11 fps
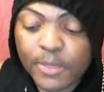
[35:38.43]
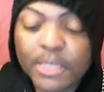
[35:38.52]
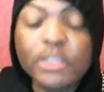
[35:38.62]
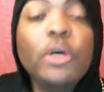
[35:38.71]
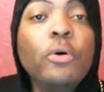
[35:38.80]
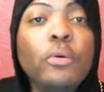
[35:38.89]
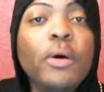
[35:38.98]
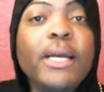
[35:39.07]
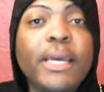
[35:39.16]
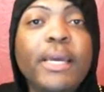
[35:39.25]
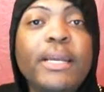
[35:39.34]
So,
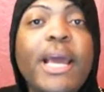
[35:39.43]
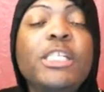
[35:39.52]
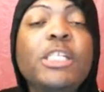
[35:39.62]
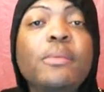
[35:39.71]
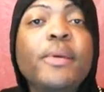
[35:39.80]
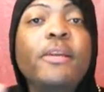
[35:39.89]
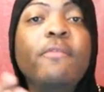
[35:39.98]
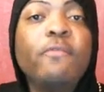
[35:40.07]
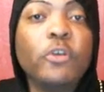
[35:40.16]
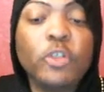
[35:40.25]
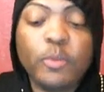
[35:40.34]
again, that should have been the
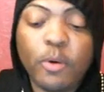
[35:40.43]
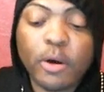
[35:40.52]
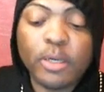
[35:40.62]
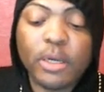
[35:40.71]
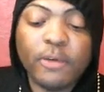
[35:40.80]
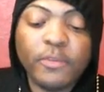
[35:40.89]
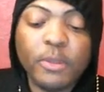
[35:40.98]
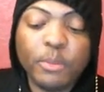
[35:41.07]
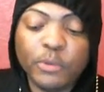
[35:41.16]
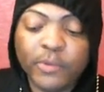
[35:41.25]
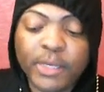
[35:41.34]
first part of the
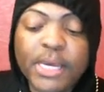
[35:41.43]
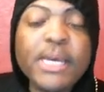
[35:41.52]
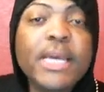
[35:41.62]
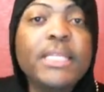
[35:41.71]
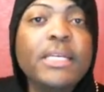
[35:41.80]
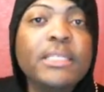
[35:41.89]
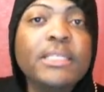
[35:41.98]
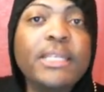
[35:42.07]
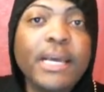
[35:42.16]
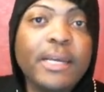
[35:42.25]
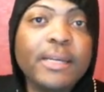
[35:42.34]
movie. And then the
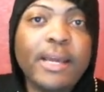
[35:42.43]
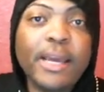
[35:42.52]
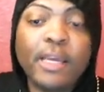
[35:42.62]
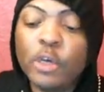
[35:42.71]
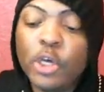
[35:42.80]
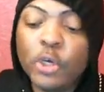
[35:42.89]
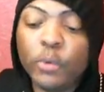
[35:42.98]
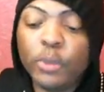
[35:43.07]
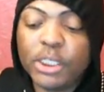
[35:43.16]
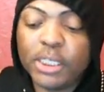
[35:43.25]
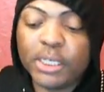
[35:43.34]
second night,
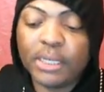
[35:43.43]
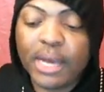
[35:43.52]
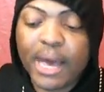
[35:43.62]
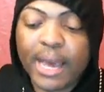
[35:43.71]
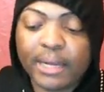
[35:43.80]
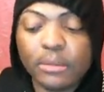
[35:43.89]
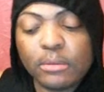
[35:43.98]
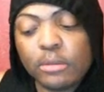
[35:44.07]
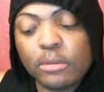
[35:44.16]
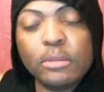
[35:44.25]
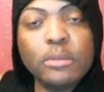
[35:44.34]
we should have got
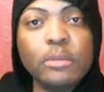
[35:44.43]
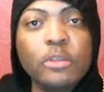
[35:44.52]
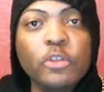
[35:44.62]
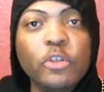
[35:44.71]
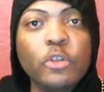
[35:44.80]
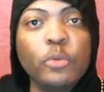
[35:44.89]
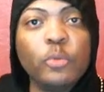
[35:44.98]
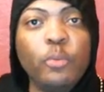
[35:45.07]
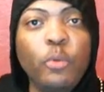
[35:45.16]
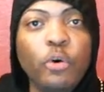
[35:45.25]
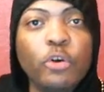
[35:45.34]

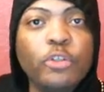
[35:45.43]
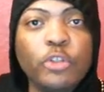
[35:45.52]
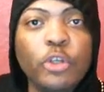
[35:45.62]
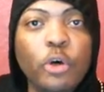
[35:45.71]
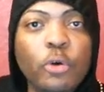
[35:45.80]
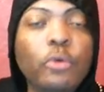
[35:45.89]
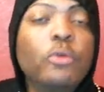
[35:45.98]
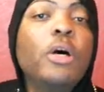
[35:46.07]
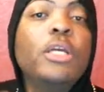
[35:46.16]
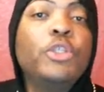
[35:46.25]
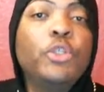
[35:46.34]
more
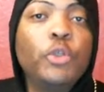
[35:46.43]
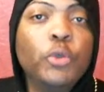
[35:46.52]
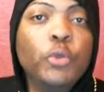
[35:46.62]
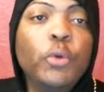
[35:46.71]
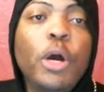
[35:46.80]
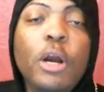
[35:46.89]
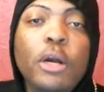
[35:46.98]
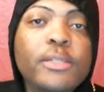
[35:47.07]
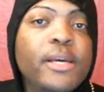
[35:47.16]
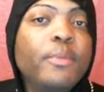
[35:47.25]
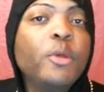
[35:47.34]
so into
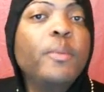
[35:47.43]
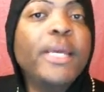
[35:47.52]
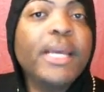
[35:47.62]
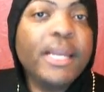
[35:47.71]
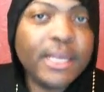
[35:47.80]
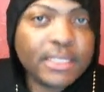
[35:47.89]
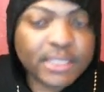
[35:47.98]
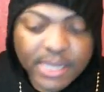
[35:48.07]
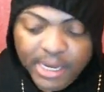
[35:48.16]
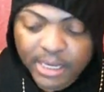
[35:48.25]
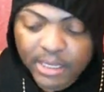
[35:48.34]
her WBLS
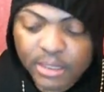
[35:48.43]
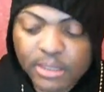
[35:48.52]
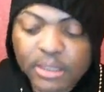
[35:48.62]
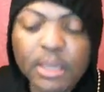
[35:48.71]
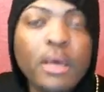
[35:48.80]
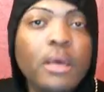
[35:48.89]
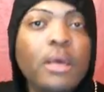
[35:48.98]
days.